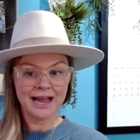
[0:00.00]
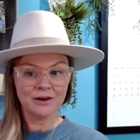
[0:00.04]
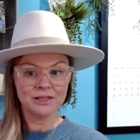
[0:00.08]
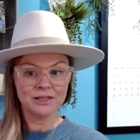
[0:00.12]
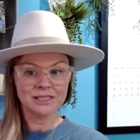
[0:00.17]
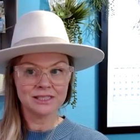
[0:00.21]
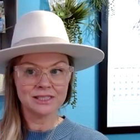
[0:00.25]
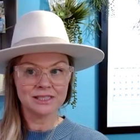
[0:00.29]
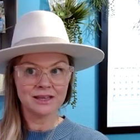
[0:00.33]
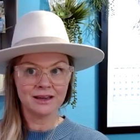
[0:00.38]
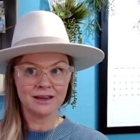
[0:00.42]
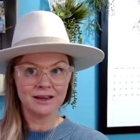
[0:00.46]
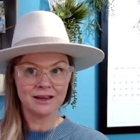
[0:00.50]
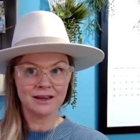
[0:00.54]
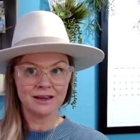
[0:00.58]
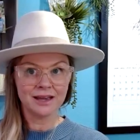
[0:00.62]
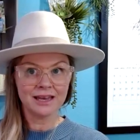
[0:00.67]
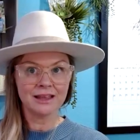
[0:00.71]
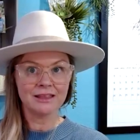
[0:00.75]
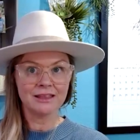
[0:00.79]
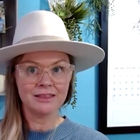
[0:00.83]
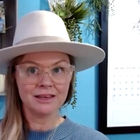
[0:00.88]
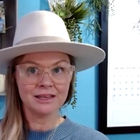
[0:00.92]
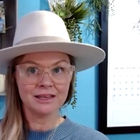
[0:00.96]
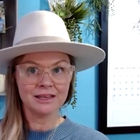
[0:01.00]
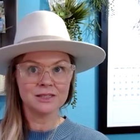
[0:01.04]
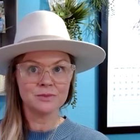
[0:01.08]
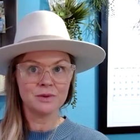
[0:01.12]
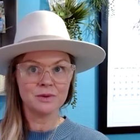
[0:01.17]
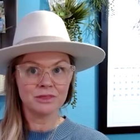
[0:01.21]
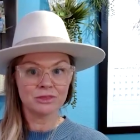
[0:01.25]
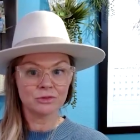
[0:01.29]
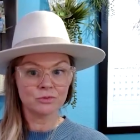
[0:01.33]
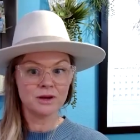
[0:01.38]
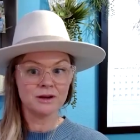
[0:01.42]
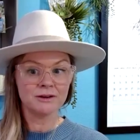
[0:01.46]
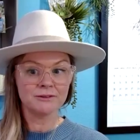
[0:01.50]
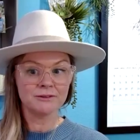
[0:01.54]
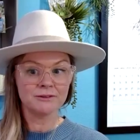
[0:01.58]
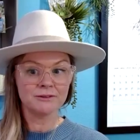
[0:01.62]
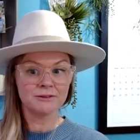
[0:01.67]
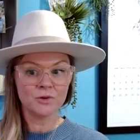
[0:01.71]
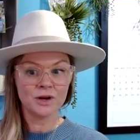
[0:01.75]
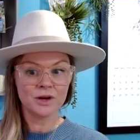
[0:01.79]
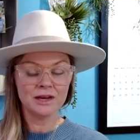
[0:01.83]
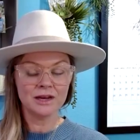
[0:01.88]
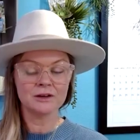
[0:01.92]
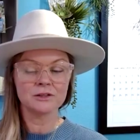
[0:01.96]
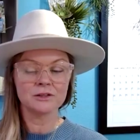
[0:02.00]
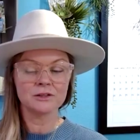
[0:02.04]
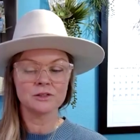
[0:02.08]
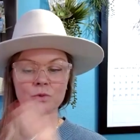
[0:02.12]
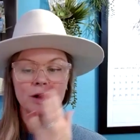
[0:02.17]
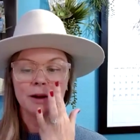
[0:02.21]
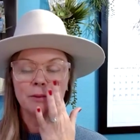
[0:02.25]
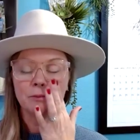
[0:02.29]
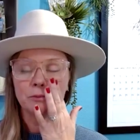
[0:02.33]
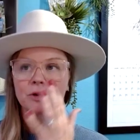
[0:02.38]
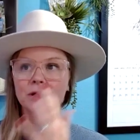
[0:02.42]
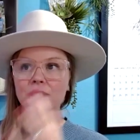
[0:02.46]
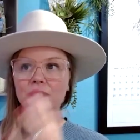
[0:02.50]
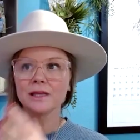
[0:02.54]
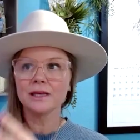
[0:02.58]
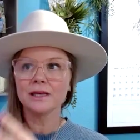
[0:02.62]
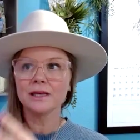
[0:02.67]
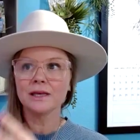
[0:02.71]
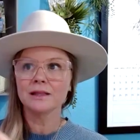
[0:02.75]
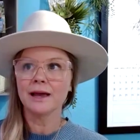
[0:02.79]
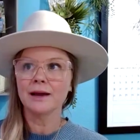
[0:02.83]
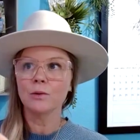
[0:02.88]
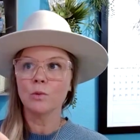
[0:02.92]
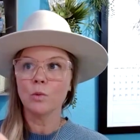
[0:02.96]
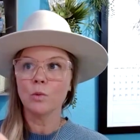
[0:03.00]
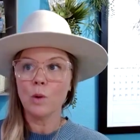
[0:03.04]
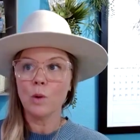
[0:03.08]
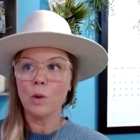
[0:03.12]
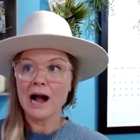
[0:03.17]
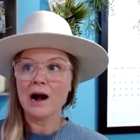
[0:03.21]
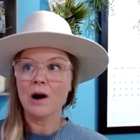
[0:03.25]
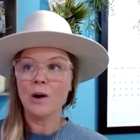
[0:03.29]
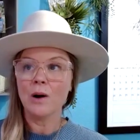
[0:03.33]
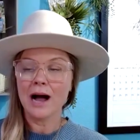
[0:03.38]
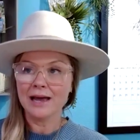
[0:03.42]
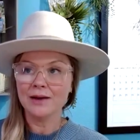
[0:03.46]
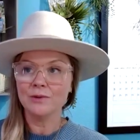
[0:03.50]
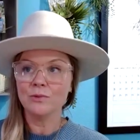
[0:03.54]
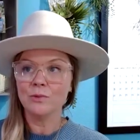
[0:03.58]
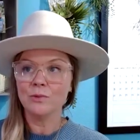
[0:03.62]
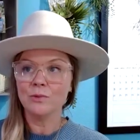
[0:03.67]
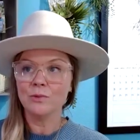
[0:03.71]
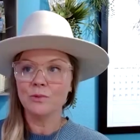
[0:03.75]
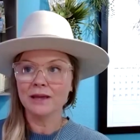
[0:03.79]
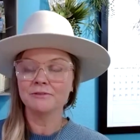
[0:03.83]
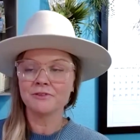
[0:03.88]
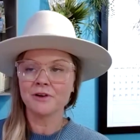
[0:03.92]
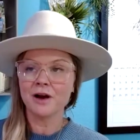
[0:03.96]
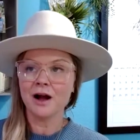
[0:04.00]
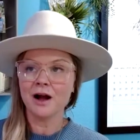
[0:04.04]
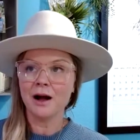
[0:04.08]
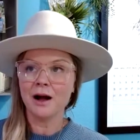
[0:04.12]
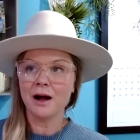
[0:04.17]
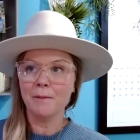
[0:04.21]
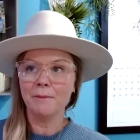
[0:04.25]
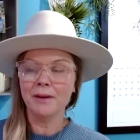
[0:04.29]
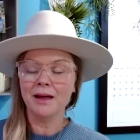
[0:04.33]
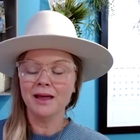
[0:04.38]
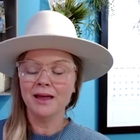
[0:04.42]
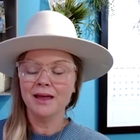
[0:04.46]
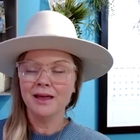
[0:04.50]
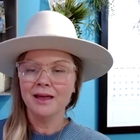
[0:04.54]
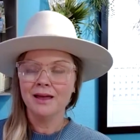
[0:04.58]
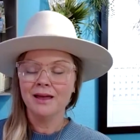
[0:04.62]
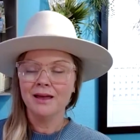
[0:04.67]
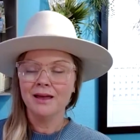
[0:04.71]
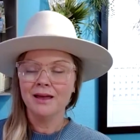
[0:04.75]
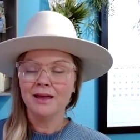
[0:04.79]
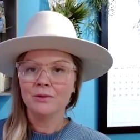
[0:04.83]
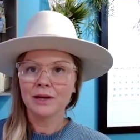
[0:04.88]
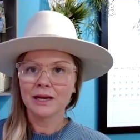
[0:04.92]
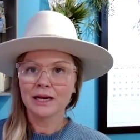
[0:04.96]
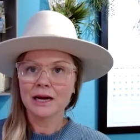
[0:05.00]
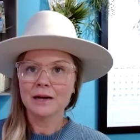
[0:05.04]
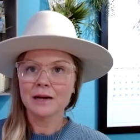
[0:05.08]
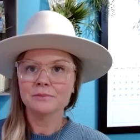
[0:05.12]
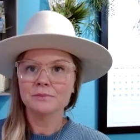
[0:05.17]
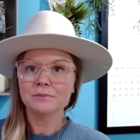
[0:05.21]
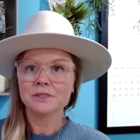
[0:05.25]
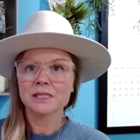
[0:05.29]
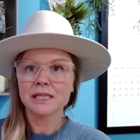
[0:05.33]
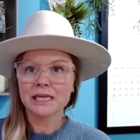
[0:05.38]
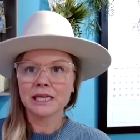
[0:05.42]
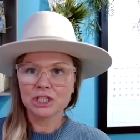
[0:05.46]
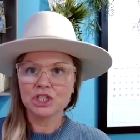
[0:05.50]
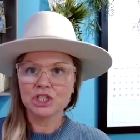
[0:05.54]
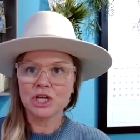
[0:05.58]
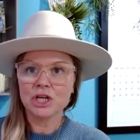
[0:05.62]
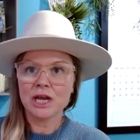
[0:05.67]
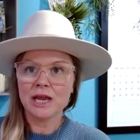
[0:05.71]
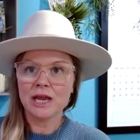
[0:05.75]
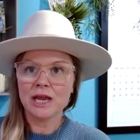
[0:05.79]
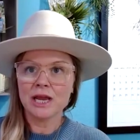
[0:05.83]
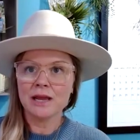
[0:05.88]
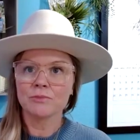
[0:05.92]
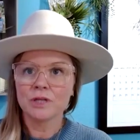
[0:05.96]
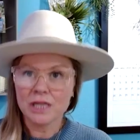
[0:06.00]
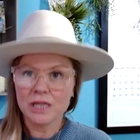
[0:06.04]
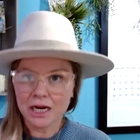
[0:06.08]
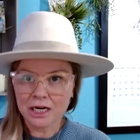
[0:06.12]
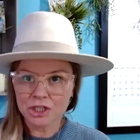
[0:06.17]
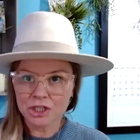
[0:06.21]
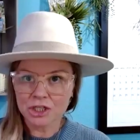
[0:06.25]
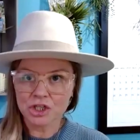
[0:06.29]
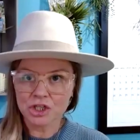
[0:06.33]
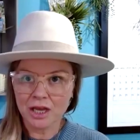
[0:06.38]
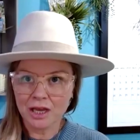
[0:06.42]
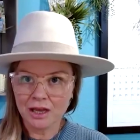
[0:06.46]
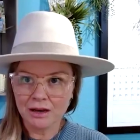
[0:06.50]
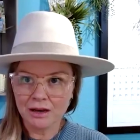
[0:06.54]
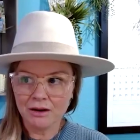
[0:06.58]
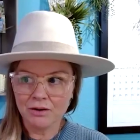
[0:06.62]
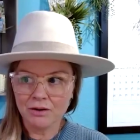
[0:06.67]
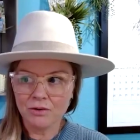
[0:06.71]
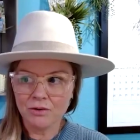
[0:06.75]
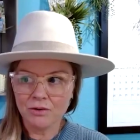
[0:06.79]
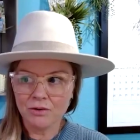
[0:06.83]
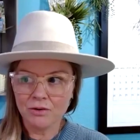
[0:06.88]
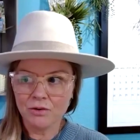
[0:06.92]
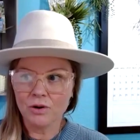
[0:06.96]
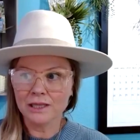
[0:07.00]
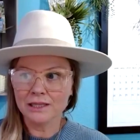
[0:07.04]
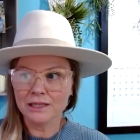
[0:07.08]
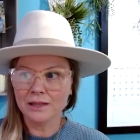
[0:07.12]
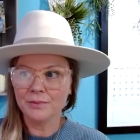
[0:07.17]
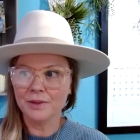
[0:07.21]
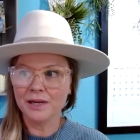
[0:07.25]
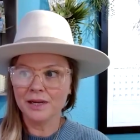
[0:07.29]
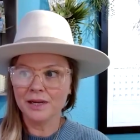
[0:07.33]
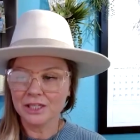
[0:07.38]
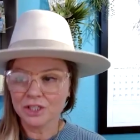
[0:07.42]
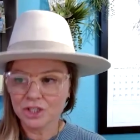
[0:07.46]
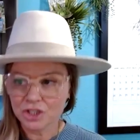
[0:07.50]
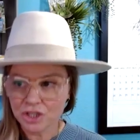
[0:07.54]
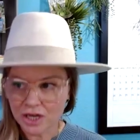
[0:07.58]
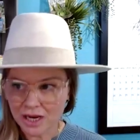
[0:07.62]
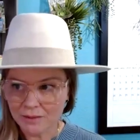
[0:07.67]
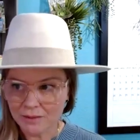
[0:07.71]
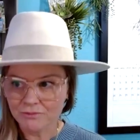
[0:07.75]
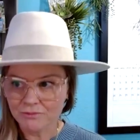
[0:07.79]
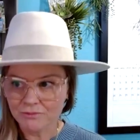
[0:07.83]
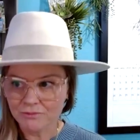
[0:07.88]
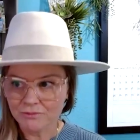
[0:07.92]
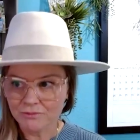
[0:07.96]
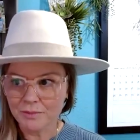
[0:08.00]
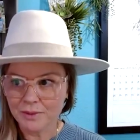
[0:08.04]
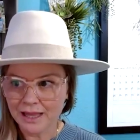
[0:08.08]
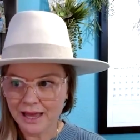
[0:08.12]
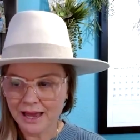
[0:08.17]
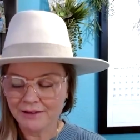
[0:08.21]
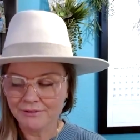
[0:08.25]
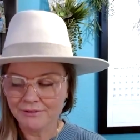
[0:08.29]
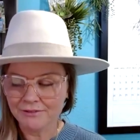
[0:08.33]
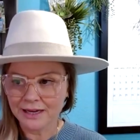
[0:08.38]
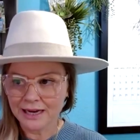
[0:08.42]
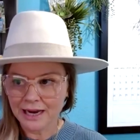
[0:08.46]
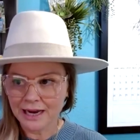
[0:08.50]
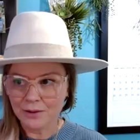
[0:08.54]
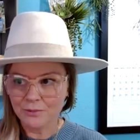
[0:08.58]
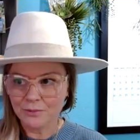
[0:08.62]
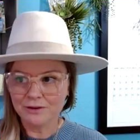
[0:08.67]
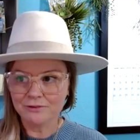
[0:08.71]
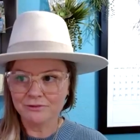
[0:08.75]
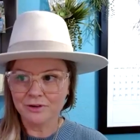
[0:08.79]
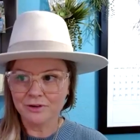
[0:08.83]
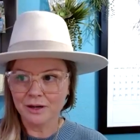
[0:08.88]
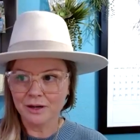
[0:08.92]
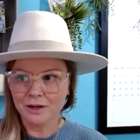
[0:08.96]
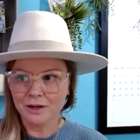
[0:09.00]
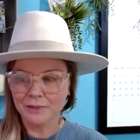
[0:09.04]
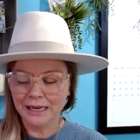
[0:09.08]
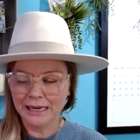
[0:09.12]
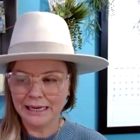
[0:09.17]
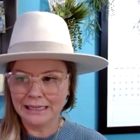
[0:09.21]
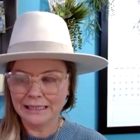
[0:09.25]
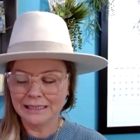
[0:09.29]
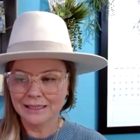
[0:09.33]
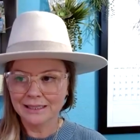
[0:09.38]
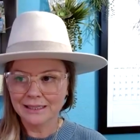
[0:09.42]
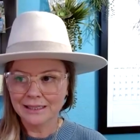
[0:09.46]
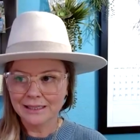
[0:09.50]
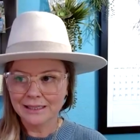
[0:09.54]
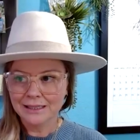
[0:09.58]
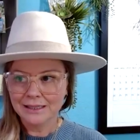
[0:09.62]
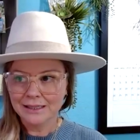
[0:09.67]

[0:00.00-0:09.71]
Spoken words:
And now it's like, again, I think it's been 3 or 4 years where I'm really like, wow, I went from, when it comes to like shame reduction or eliminating shame from my life, like I went from like